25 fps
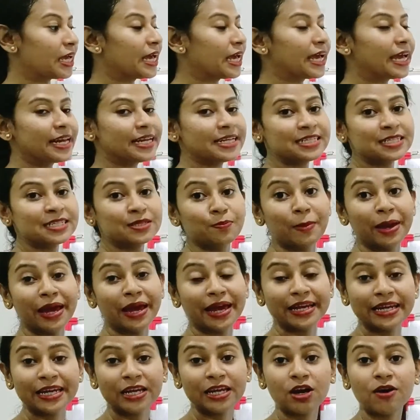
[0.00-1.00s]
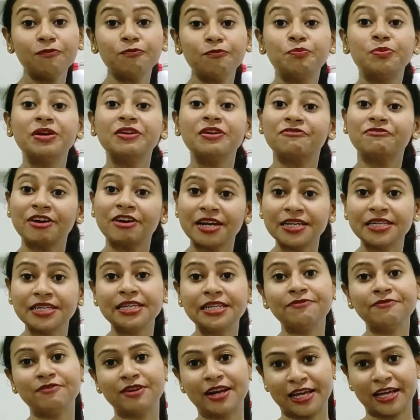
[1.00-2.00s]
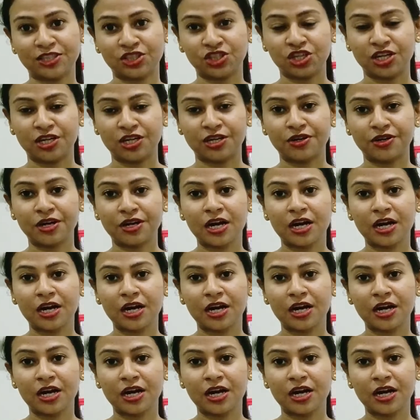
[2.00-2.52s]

It is mainly of preventive nature.